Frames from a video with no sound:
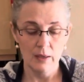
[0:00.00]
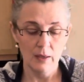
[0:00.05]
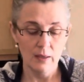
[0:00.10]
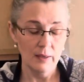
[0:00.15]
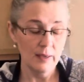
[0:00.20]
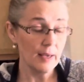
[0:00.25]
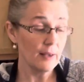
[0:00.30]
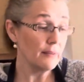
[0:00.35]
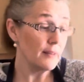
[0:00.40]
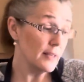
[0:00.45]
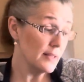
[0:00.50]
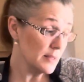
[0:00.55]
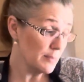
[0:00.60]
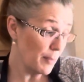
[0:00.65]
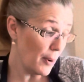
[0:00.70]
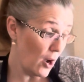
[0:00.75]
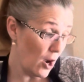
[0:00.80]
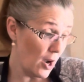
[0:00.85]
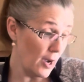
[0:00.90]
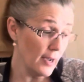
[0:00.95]
Now these
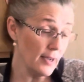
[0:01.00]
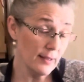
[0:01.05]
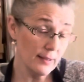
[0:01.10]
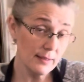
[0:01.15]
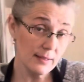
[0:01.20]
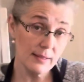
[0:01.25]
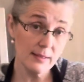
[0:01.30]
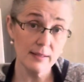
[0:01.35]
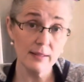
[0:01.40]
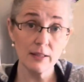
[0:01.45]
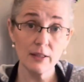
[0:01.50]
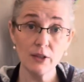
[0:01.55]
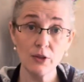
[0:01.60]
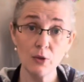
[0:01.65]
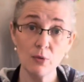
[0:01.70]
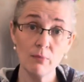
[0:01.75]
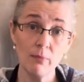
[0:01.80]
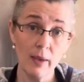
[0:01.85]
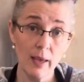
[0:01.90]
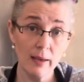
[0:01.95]
pots, you
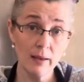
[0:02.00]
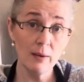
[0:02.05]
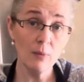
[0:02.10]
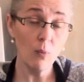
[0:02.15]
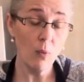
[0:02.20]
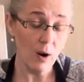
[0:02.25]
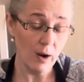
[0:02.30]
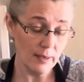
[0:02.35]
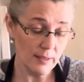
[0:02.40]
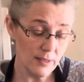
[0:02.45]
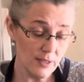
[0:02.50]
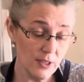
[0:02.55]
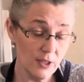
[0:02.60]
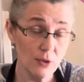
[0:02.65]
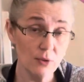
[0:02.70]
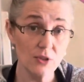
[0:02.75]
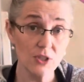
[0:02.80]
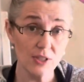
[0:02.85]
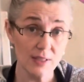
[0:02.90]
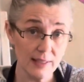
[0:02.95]
may want
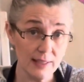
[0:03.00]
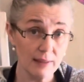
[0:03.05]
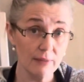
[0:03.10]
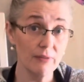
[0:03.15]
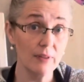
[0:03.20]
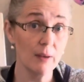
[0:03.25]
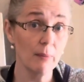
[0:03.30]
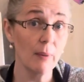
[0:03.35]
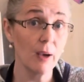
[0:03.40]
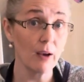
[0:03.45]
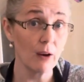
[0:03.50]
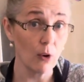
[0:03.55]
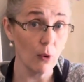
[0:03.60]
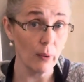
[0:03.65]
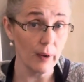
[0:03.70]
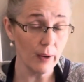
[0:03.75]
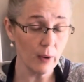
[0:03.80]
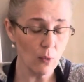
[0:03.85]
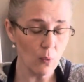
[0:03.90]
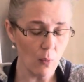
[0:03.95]
to just give them a
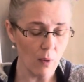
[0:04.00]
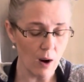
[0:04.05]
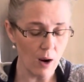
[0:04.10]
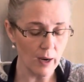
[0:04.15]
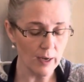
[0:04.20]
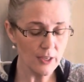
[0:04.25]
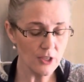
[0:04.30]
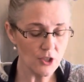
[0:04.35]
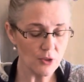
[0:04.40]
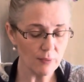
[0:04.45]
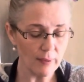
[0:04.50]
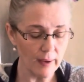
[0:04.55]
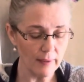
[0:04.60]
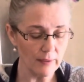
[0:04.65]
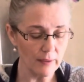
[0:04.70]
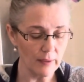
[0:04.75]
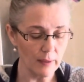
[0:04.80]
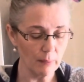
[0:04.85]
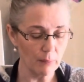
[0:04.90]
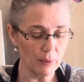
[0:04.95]
quick wash rather
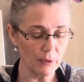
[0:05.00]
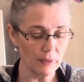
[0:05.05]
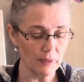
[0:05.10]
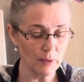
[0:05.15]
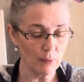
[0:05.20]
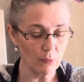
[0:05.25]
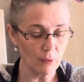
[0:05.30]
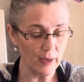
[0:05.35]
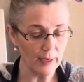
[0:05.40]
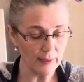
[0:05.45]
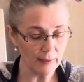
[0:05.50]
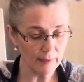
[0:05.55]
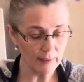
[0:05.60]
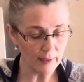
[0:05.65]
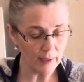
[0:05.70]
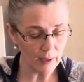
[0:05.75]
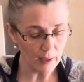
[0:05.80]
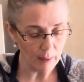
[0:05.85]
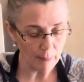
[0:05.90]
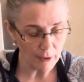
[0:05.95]
than put them right in the
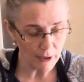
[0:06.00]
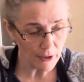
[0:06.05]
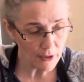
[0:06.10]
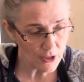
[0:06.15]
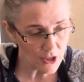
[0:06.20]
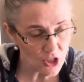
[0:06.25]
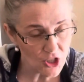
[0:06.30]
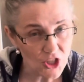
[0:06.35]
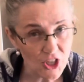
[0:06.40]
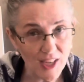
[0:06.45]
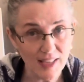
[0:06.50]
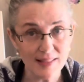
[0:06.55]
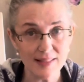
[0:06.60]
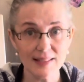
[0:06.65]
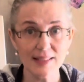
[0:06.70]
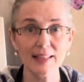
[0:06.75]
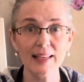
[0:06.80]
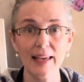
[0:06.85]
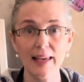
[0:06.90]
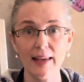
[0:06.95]
cupboard, just
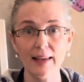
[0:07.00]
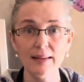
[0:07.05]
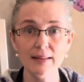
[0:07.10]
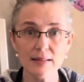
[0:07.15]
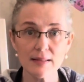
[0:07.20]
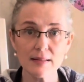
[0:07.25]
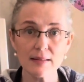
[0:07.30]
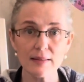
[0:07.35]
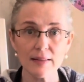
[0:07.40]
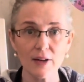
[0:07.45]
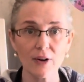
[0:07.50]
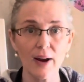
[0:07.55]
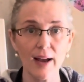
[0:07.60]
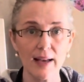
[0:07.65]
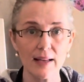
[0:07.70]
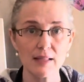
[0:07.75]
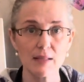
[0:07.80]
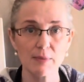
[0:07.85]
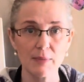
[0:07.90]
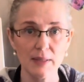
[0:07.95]
in case there
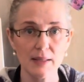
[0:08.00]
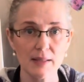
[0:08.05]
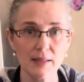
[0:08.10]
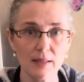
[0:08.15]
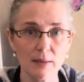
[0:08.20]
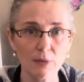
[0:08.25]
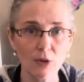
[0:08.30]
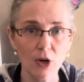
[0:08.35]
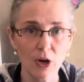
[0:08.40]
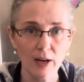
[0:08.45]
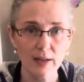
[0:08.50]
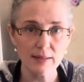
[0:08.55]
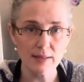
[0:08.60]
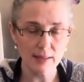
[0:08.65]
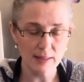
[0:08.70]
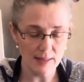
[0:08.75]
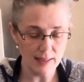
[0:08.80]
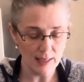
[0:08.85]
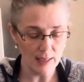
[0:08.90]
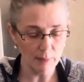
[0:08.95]
has been some
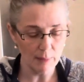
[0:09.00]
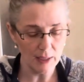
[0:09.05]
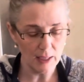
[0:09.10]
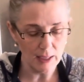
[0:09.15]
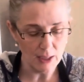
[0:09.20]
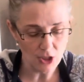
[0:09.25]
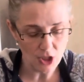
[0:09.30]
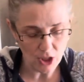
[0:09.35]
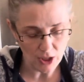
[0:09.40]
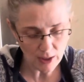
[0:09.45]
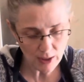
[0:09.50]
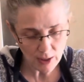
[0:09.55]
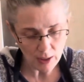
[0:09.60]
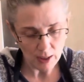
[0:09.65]
cross-contamination.